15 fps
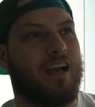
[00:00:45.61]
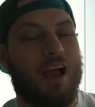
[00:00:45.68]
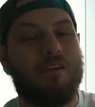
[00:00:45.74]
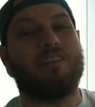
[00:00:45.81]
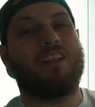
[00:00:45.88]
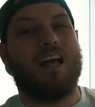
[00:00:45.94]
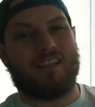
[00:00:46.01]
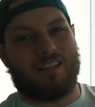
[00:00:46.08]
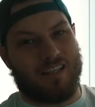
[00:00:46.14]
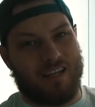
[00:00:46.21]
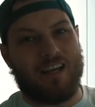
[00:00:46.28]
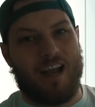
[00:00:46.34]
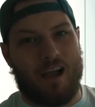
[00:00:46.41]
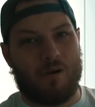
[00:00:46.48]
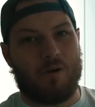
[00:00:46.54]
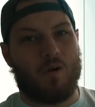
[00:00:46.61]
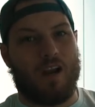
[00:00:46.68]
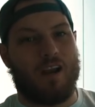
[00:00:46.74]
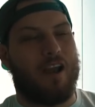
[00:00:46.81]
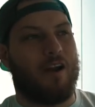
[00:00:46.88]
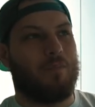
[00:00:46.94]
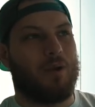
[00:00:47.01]
I have less than an hour
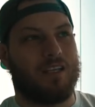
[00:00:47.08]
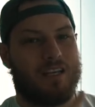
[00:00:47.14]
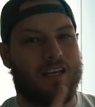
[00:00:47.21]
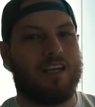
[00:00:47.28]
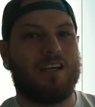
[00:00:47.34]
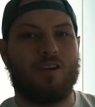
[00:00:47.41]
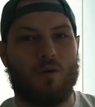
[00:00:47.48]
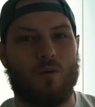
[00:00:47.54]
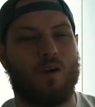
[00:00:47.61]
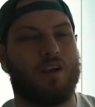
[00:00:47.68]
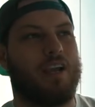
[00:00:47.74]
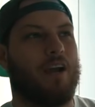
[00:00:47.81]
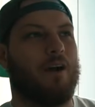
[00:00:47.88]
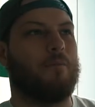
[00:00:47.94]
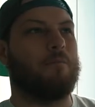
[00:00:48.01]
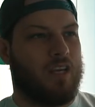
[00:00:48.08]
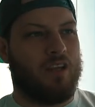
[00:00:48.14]
right now because I need to go work out.